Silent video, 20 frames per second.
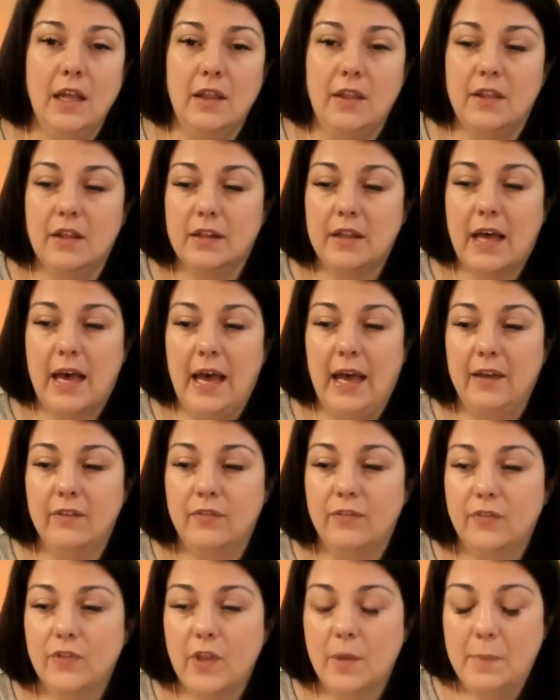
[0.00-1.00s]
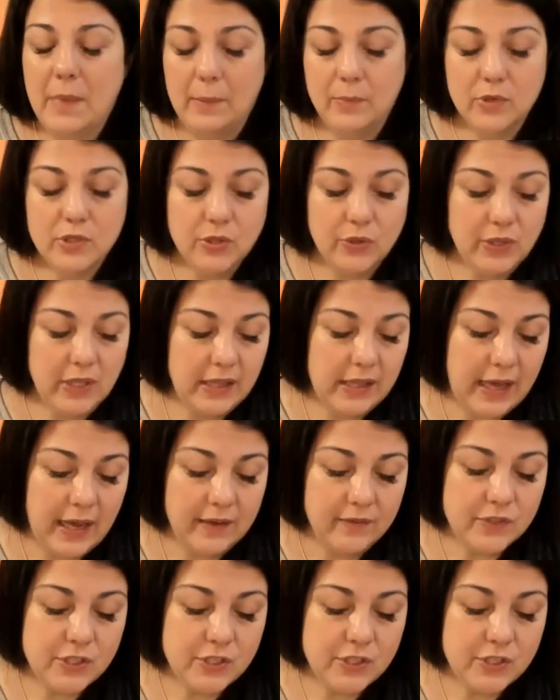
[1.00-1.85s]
the live, the members only live.